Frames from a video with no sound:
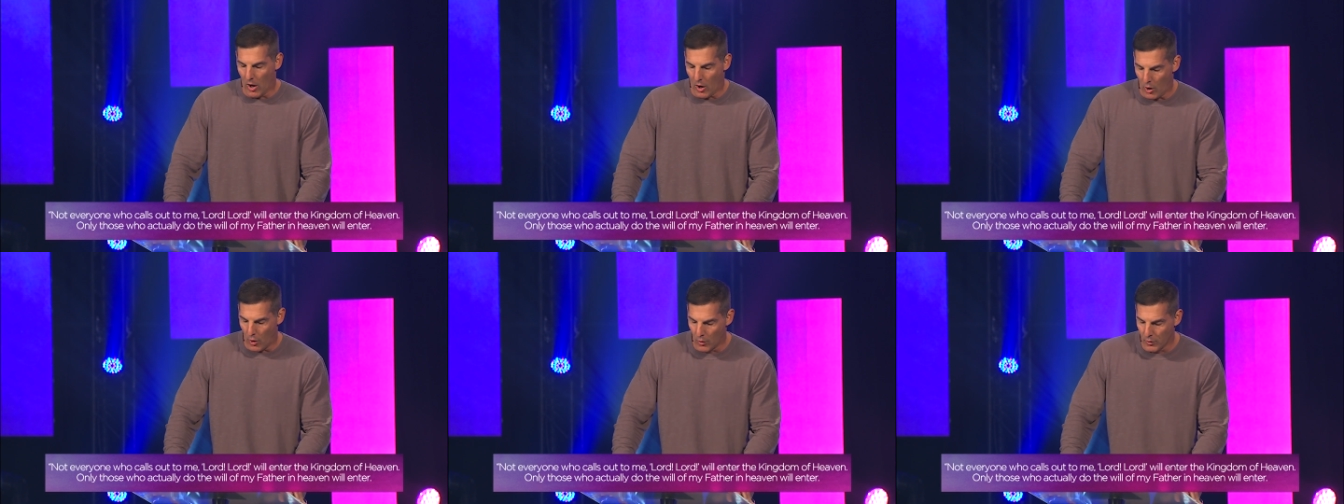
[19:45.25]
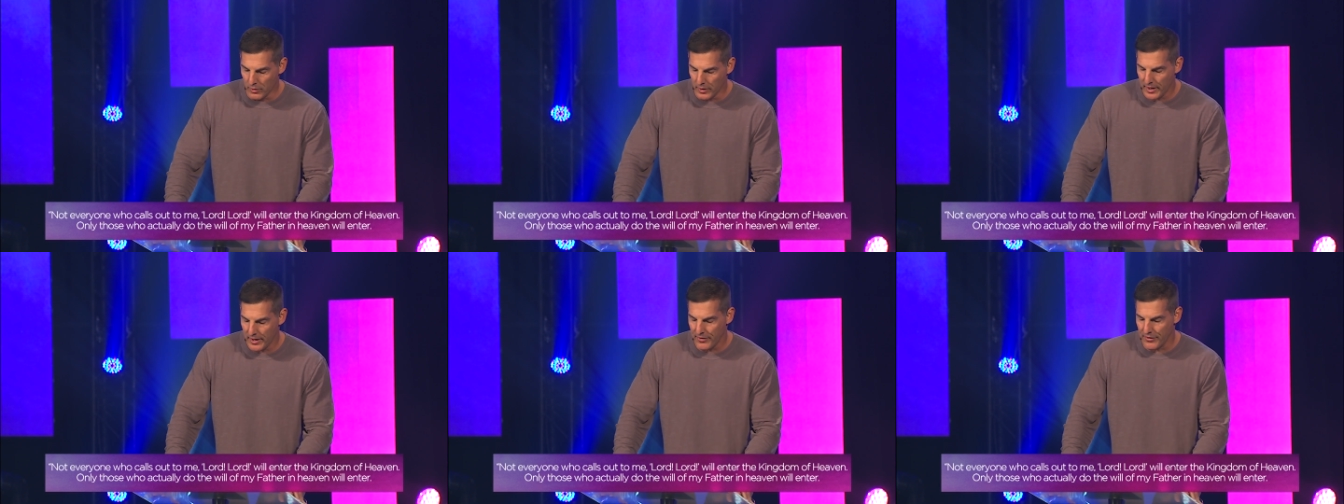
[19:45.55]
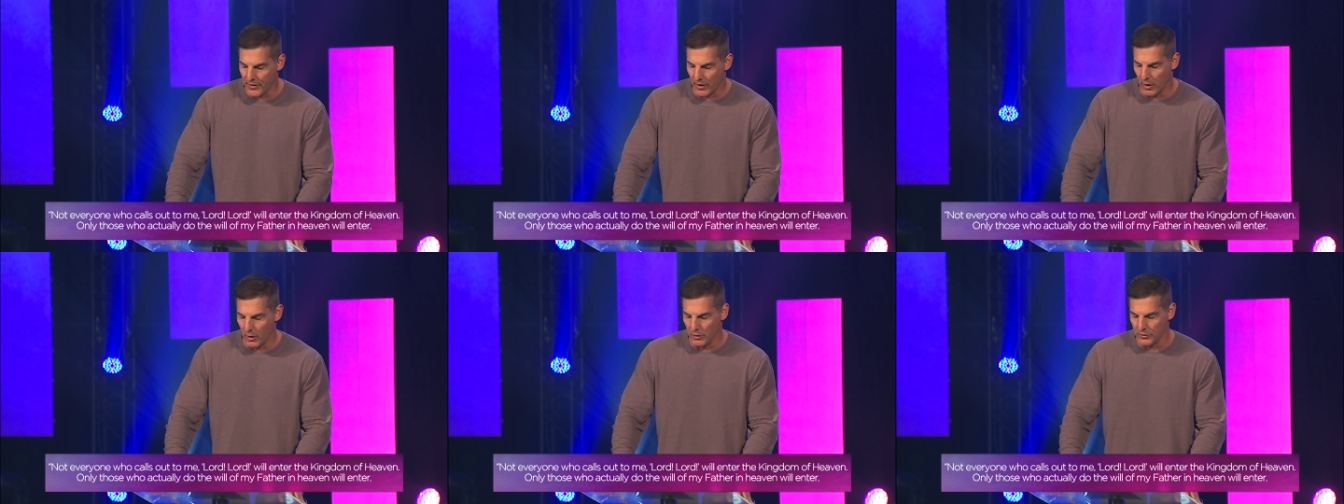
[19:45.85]
Only
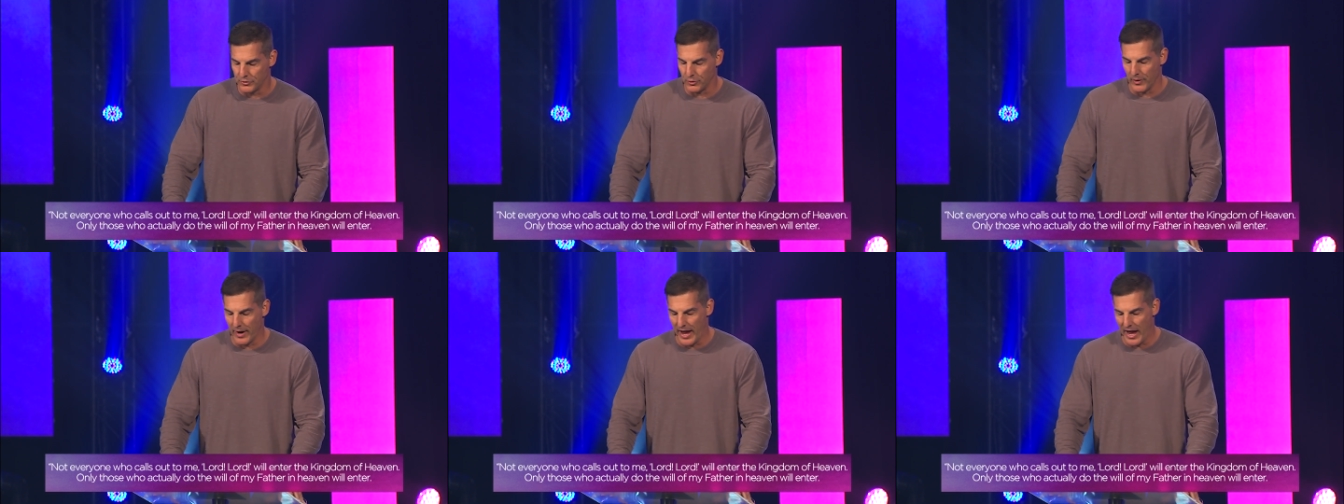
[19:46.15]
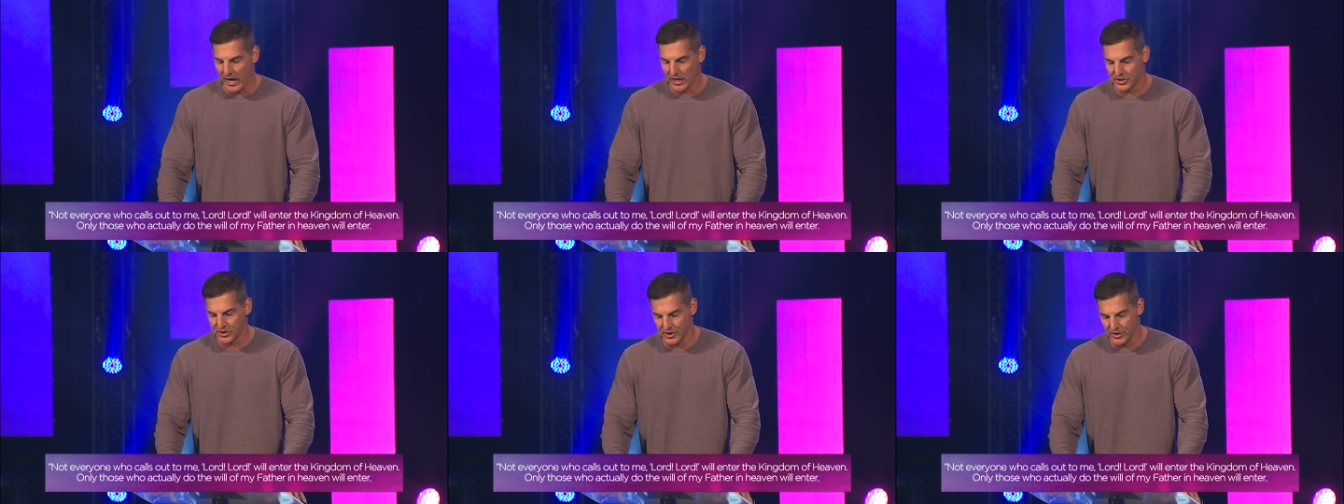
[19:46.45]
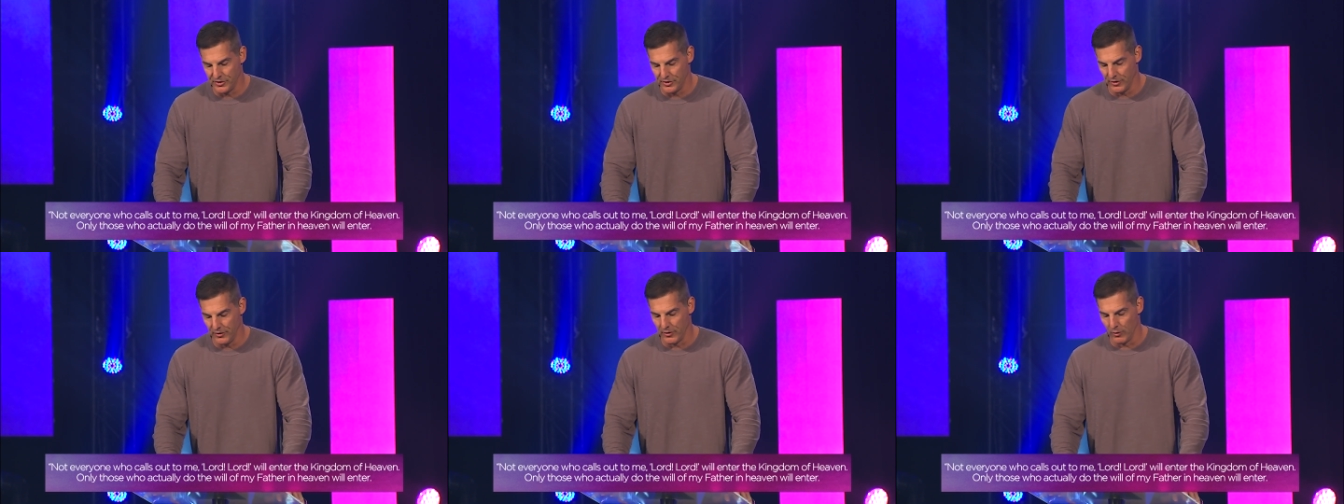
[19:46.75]
those who
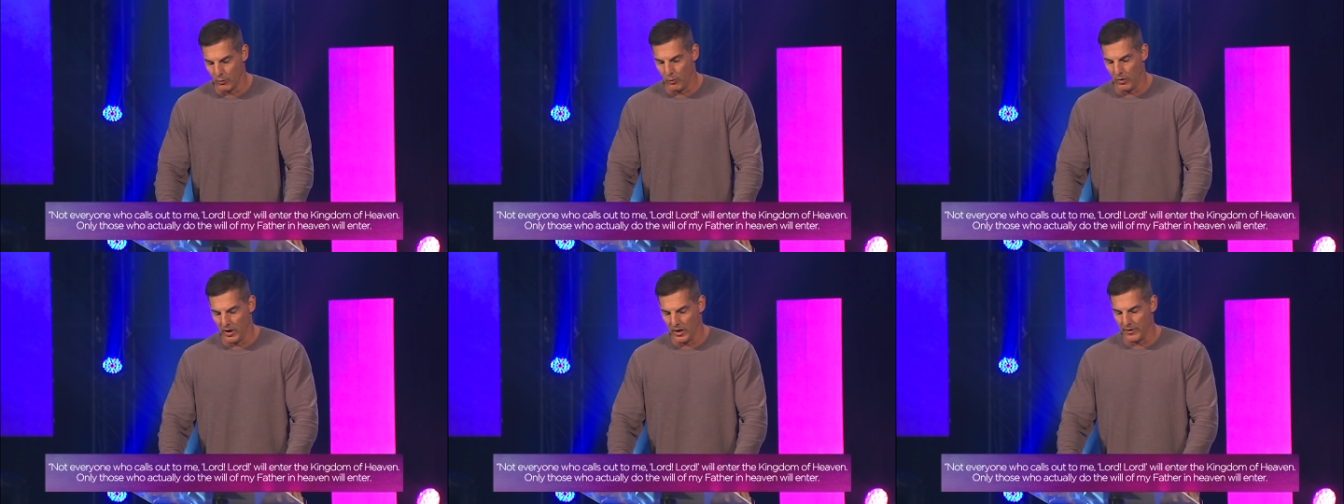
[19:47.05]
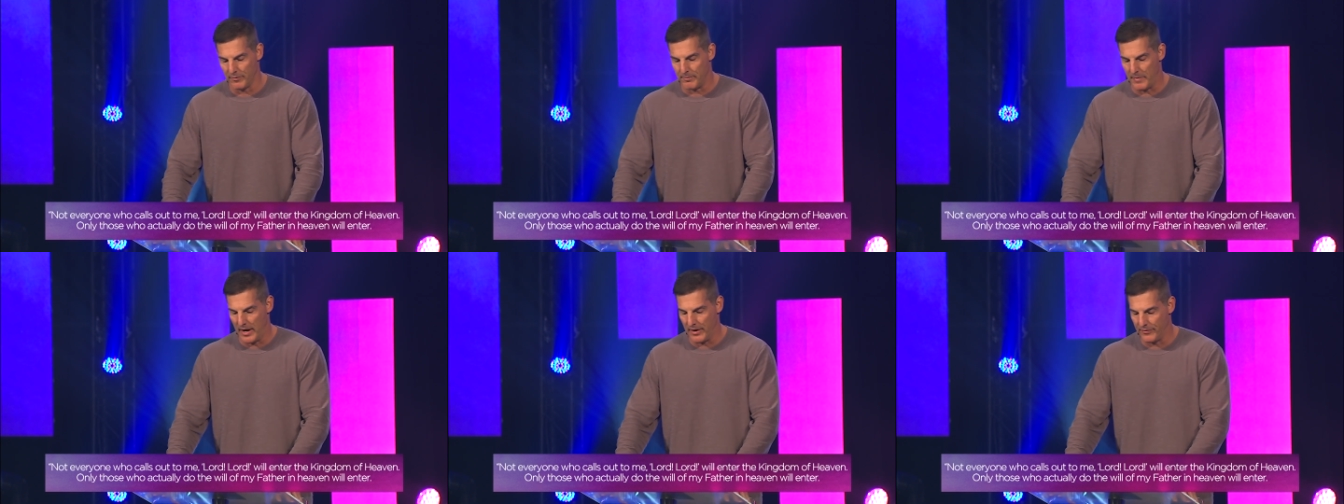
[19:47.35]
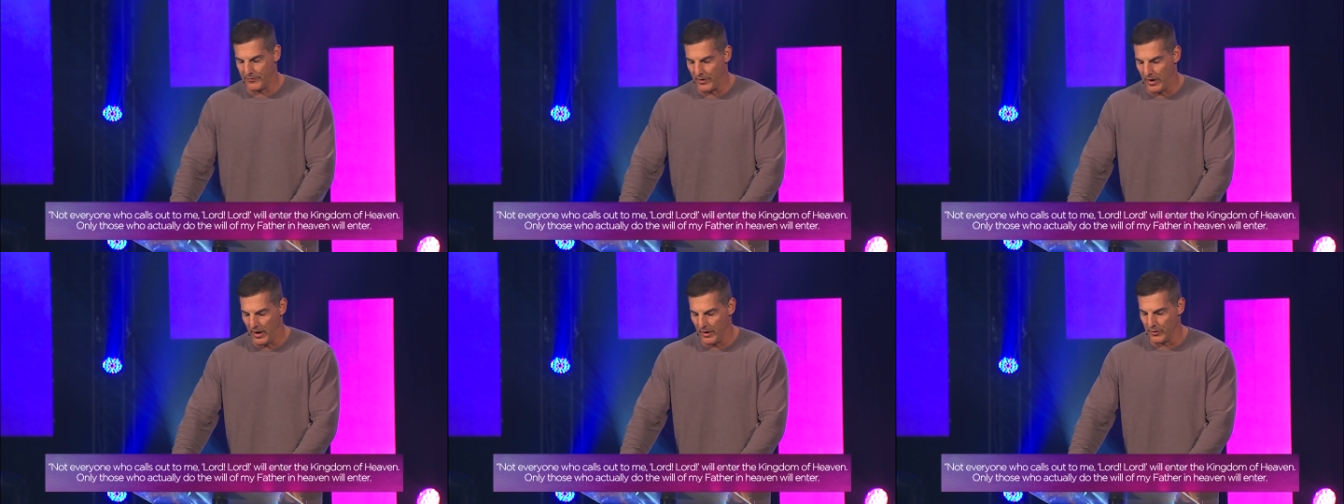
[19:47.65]
actually do the will of my
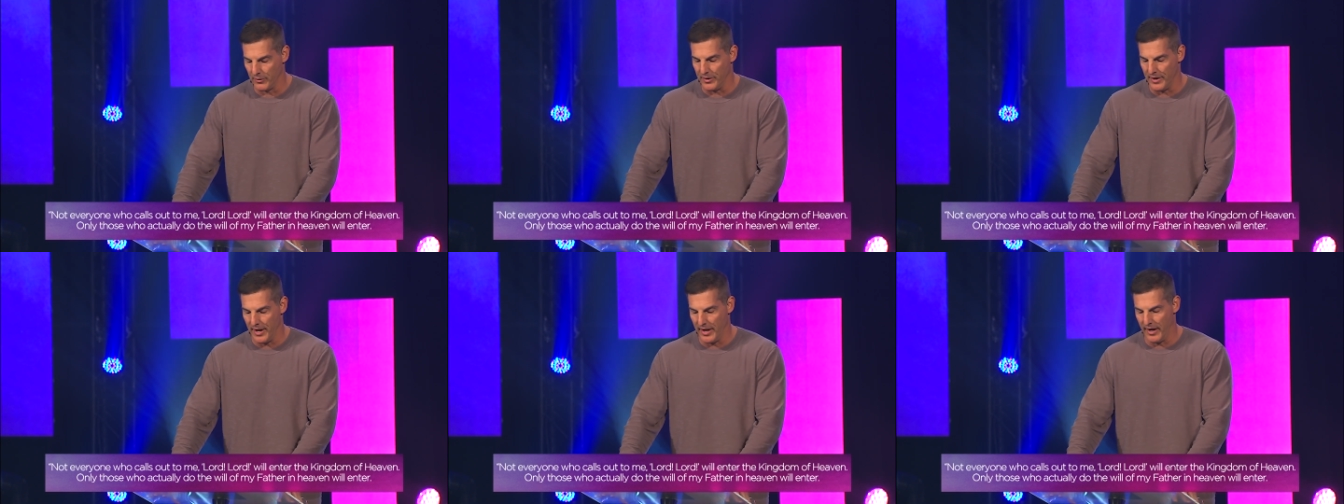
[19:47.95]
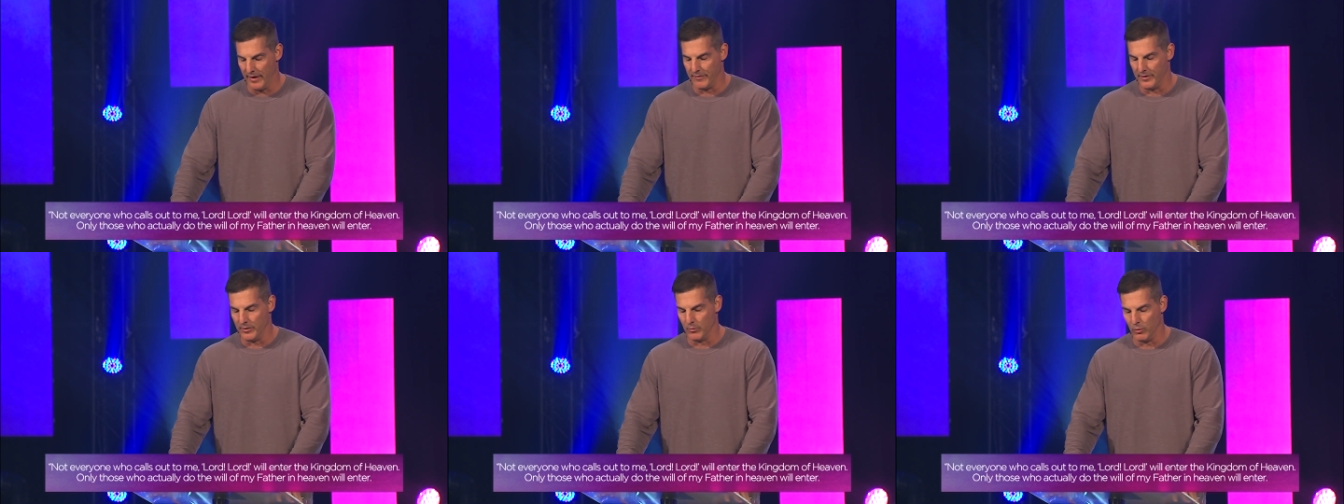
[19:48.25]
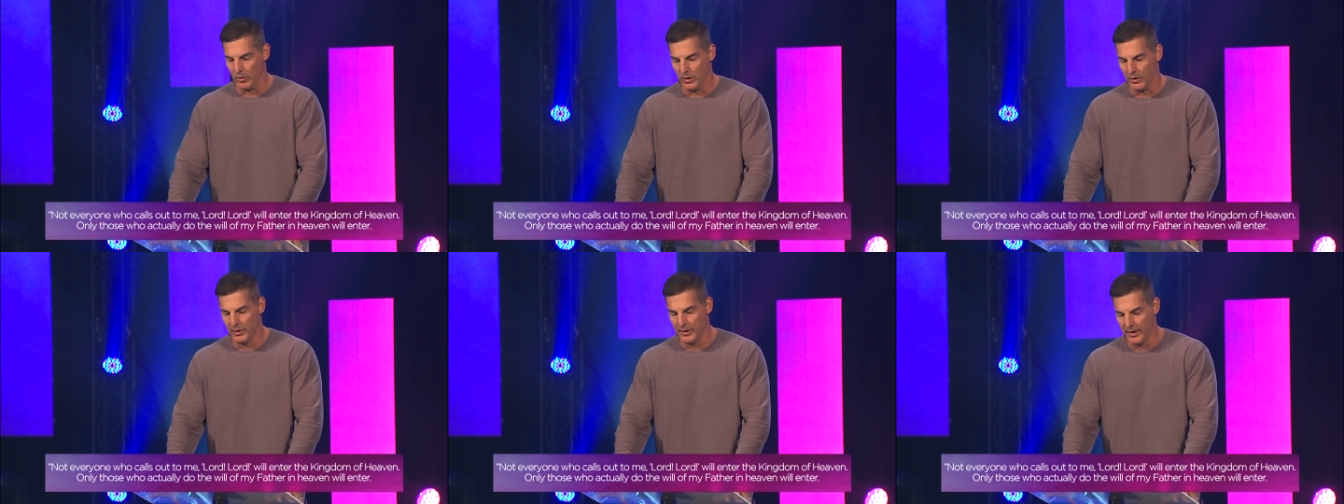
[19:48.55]
Father in heaven
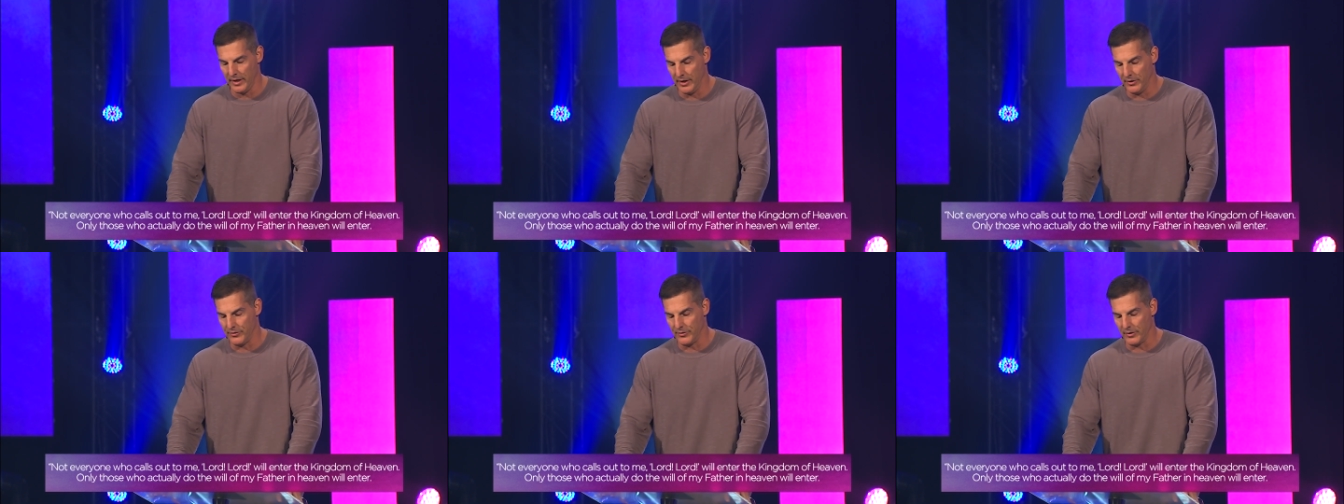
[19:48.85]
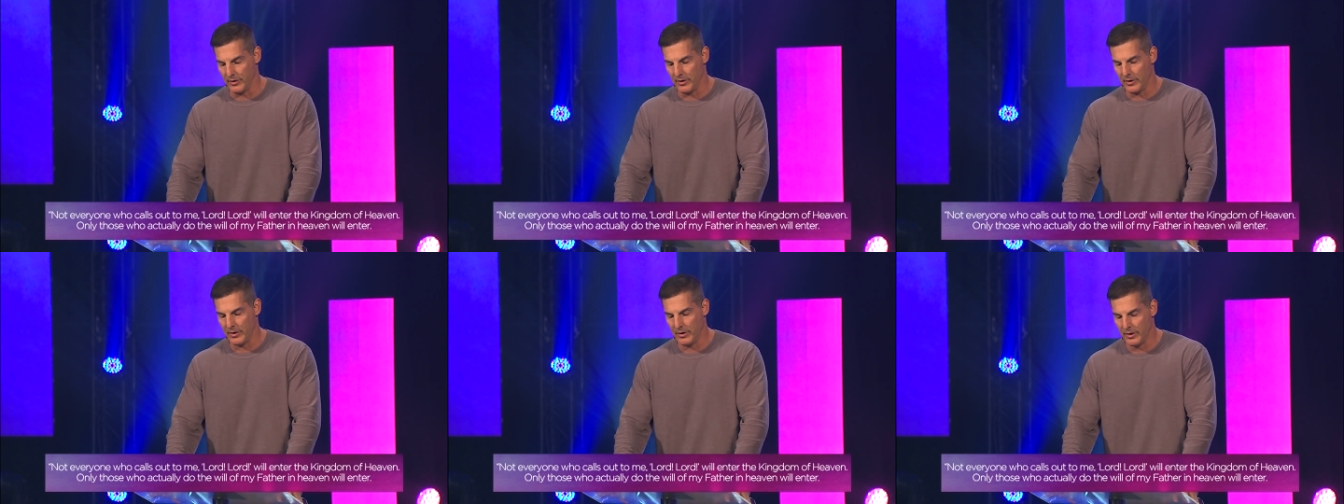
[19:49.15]
will enter.